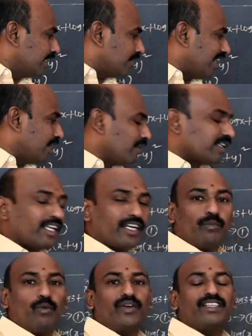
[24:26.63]
whenever the
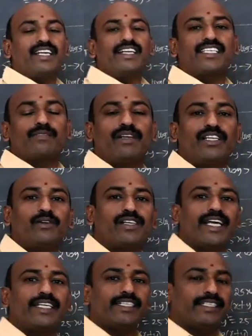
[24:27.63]
removing the decimal, you will
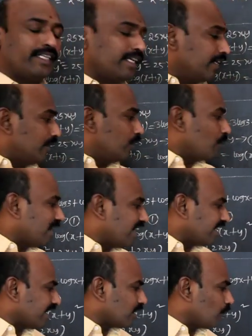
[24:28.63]
get
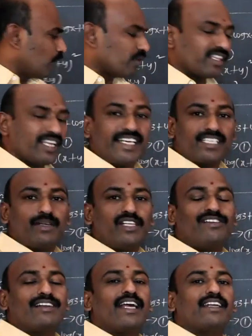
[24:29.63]
numerator removing the decimal,
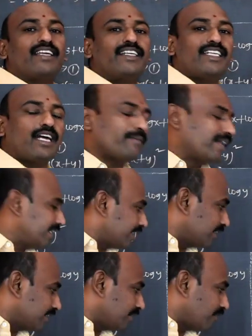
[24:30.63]
you will get the
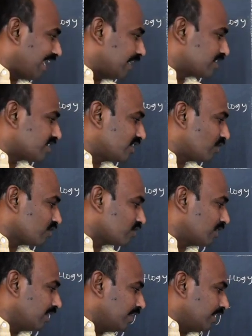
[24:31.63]
denominator
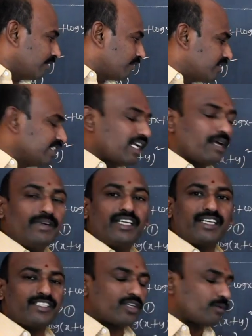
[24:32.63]
zeros. If
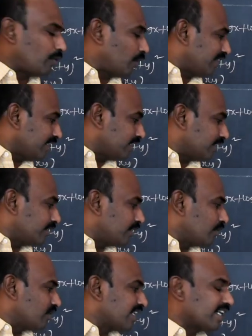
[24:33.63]
denominator is removing,
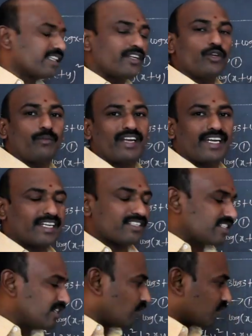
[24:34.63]
you will get the numerator
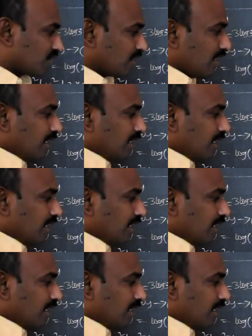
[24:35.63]
zeros.